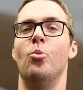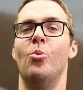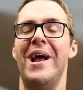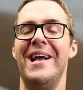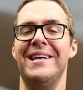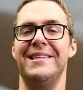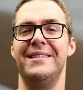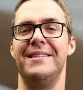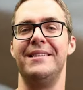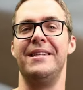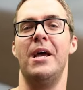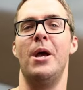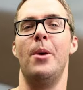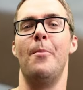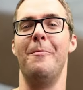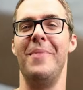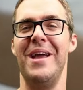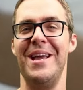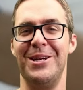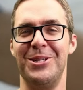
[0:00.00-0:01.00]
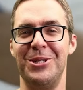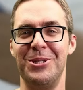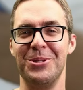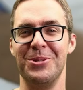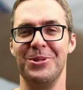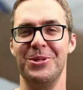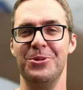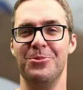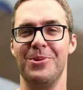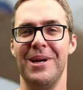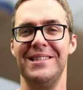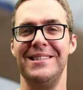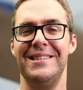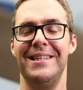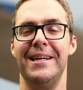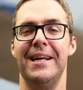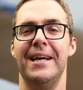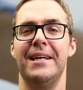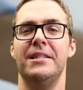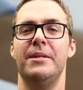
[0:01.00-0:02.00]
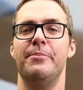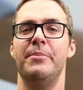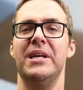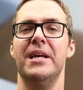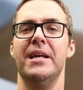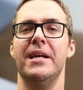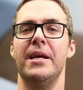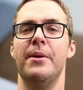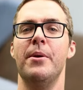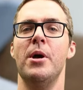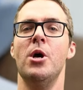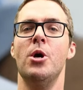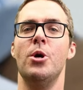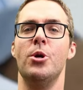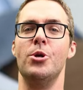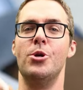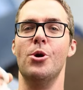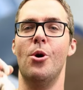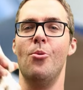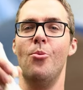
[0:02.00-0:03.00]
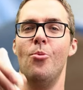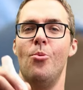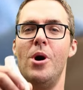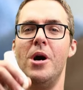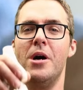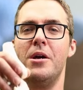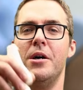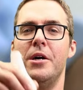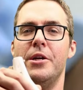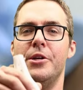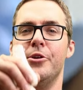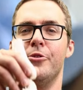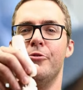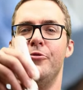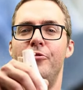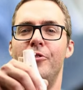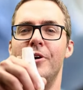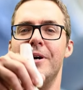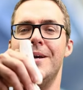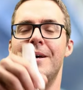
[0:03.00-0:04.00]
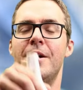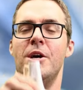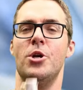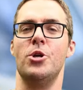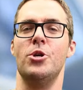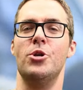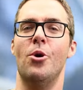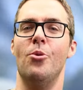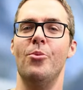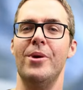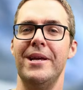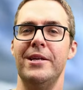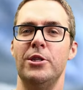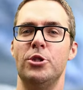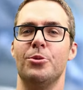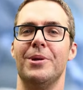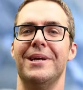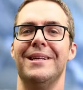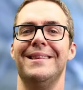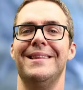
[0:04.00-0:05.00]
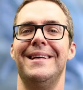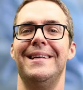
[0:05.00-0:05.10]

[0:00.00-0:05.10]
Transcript: Rest. Make sure you rest it at the beginning. Don't walk on your foot. Don't injure it.